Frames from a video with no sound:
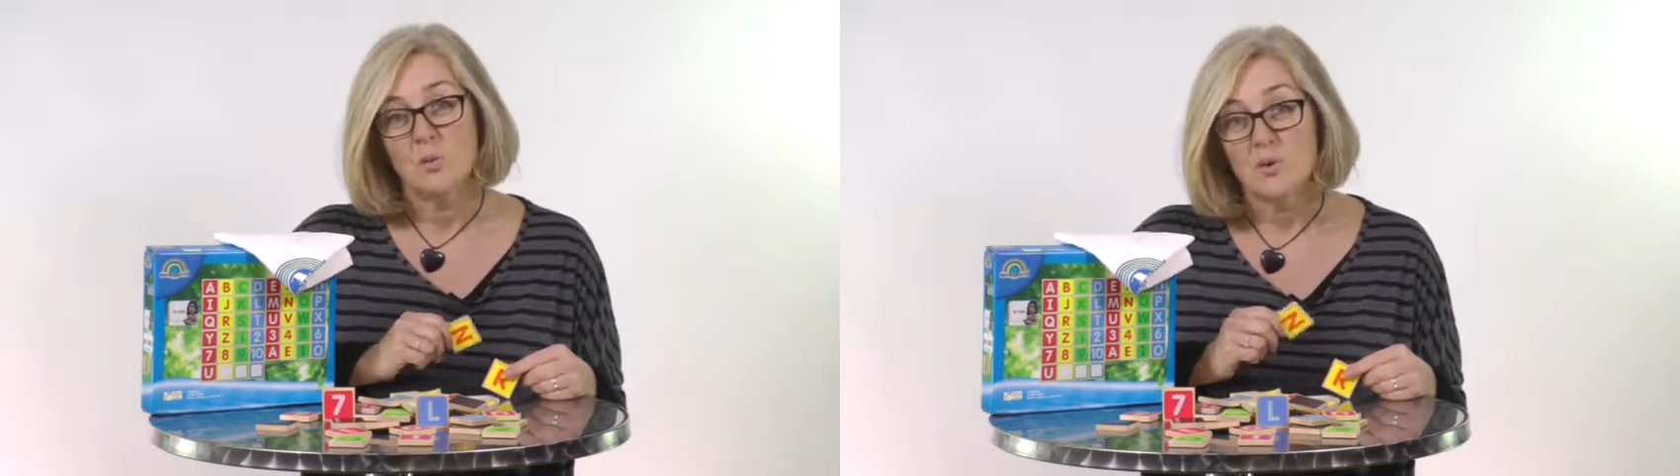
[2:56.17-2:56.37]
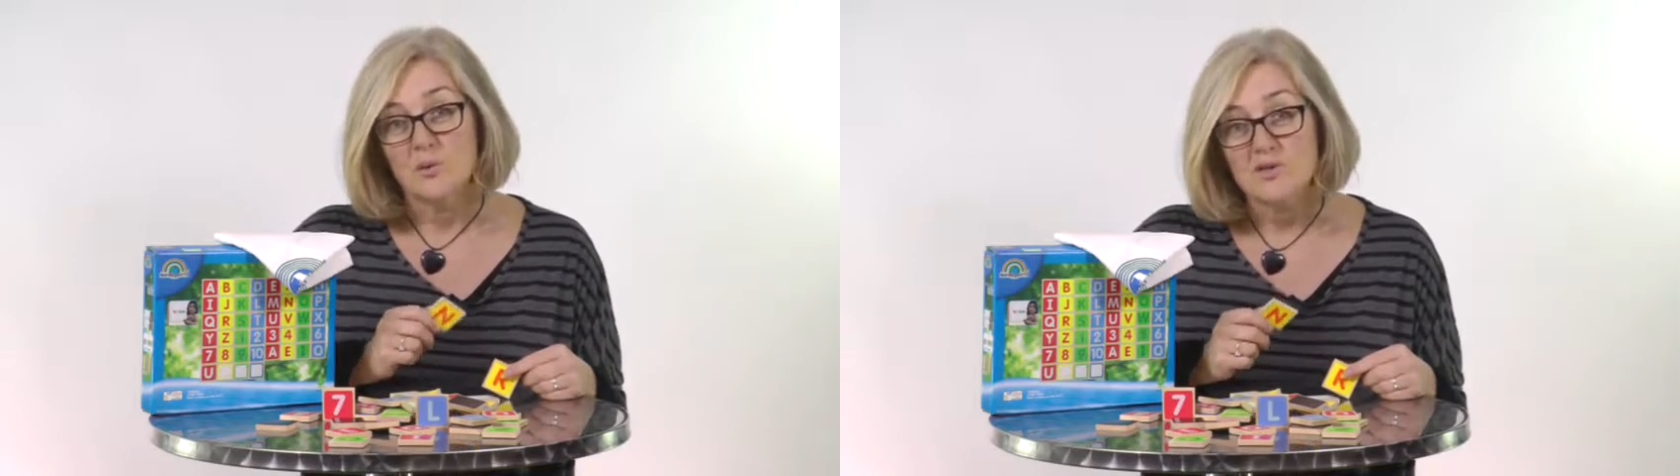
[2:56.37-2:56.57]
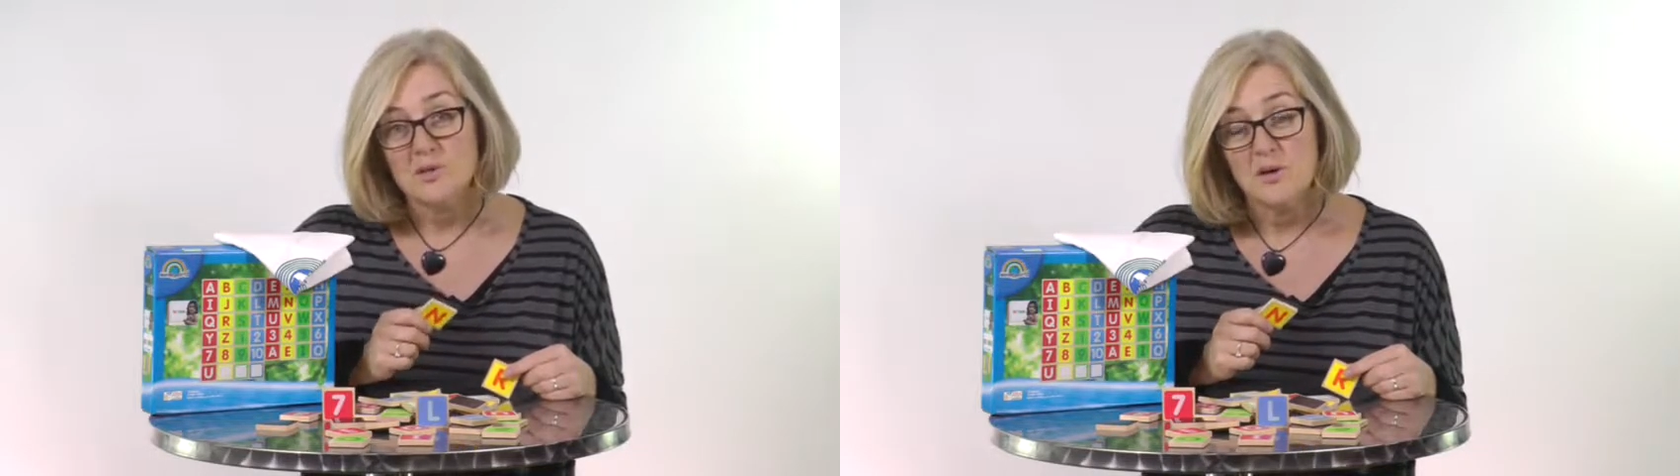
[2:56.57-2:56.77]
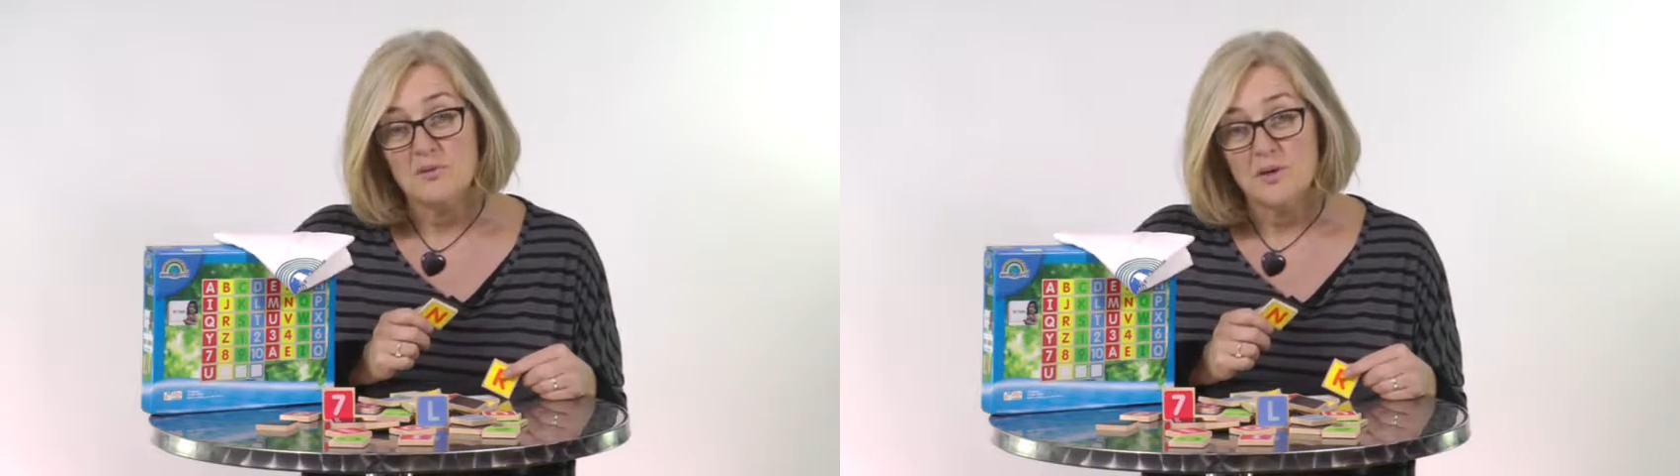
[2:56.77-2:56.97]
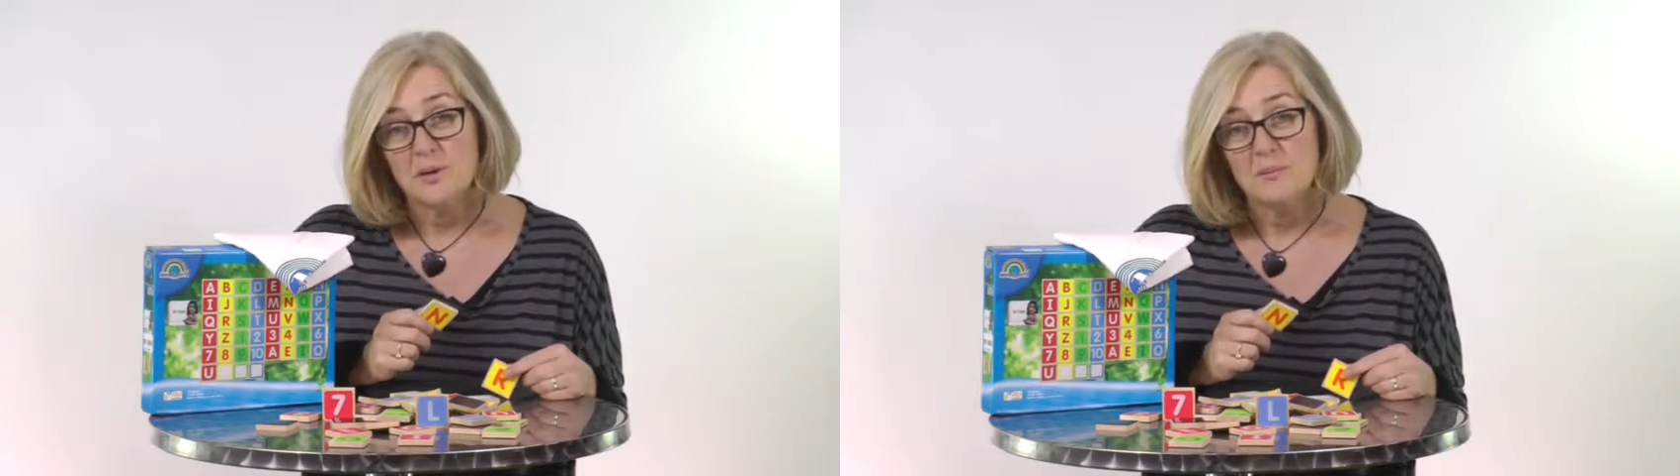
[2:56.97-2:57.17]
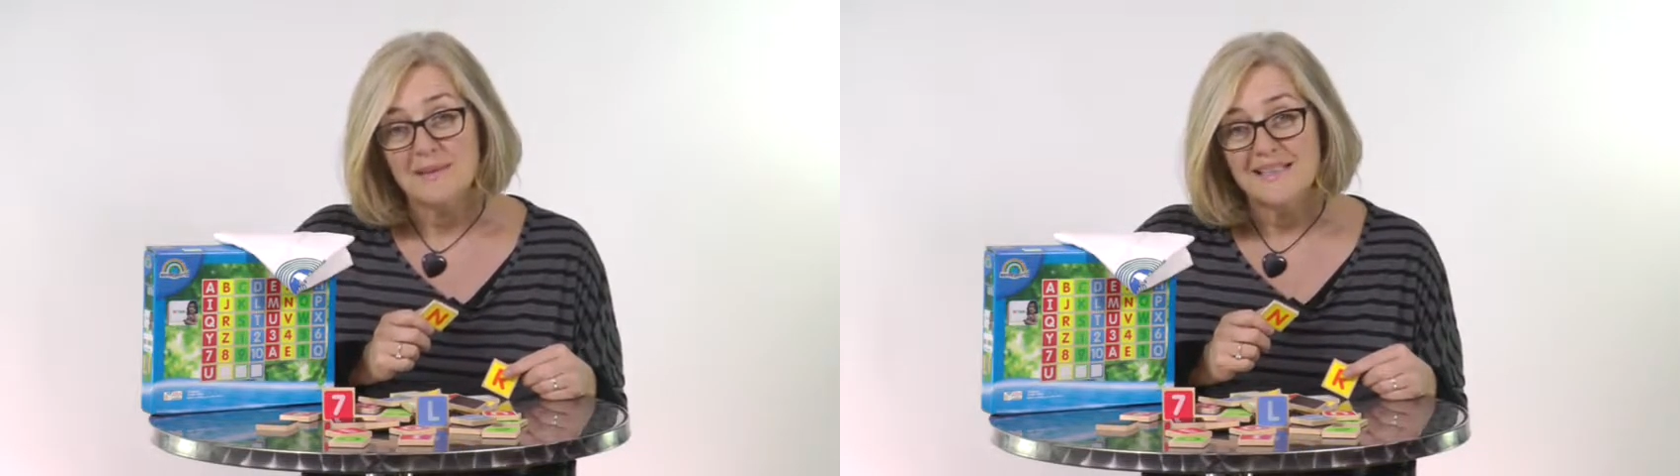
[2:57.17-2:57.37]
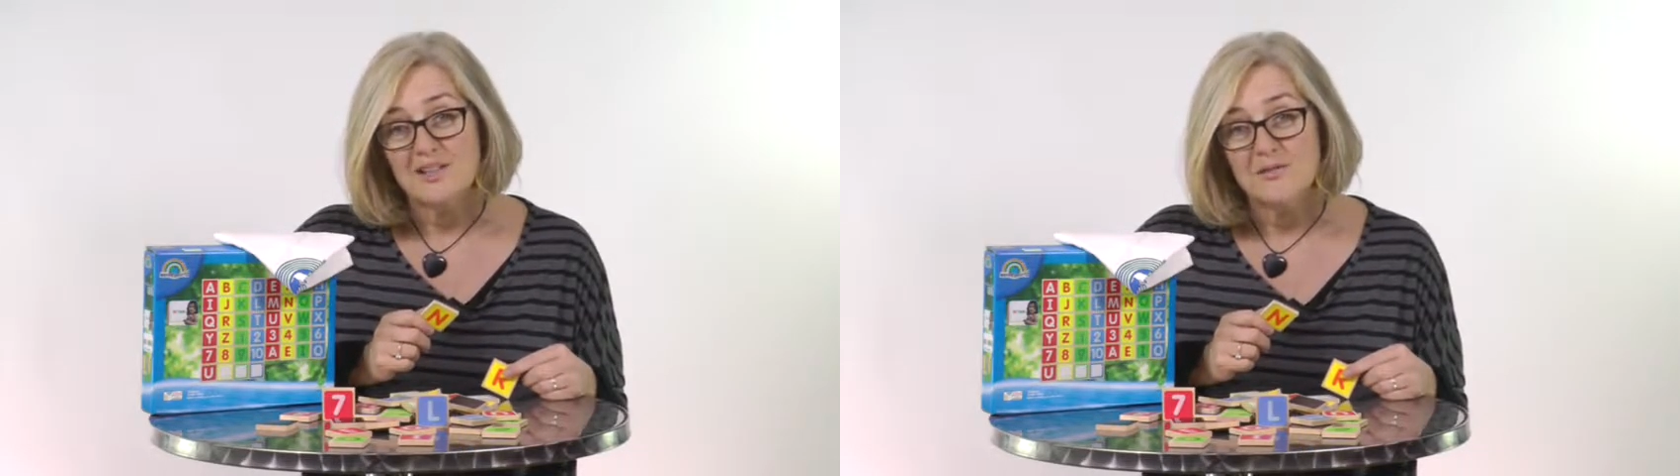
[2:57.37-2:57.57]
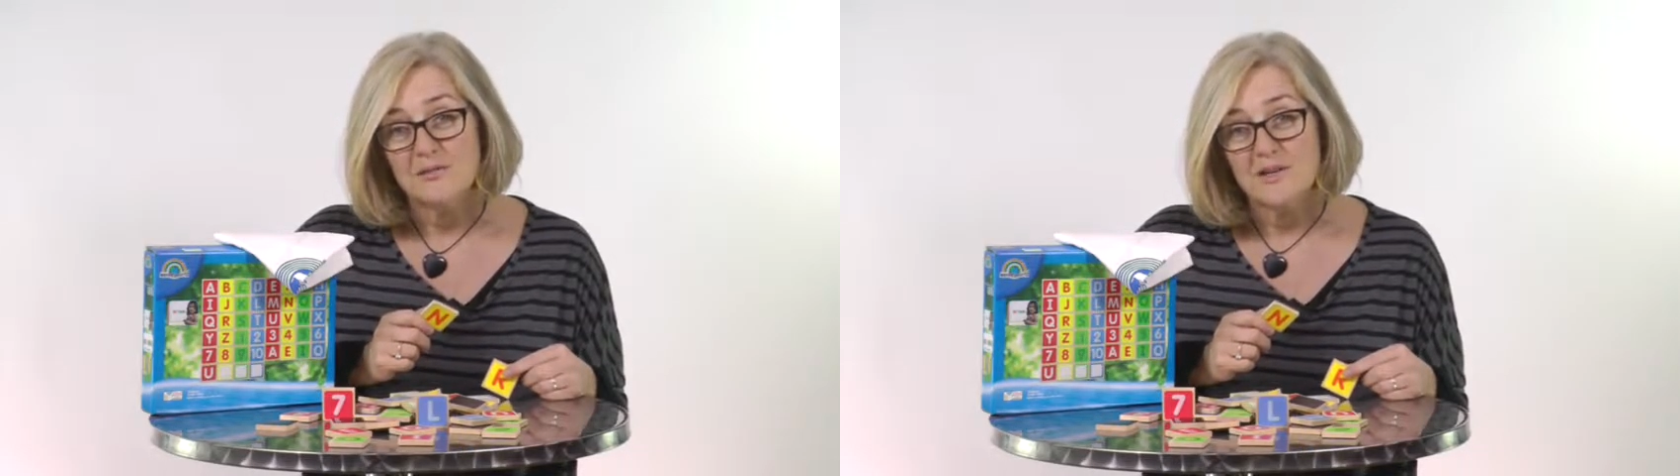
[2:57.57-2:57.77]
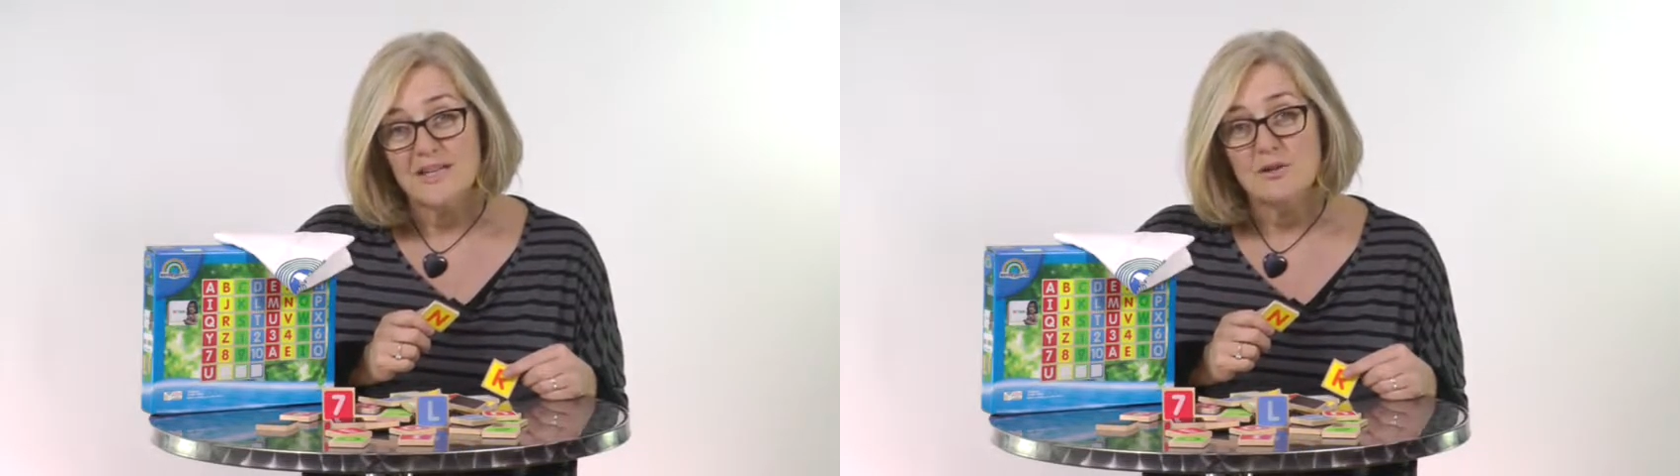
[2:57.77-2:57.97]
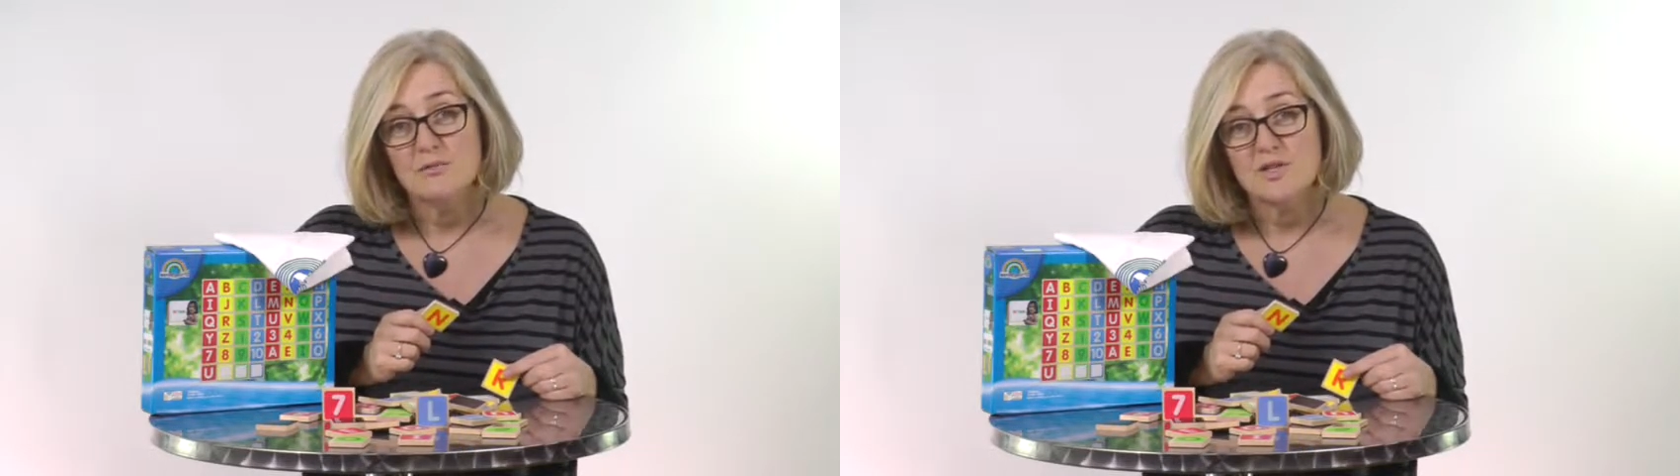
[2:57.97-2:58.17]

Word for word: We also offer a completely free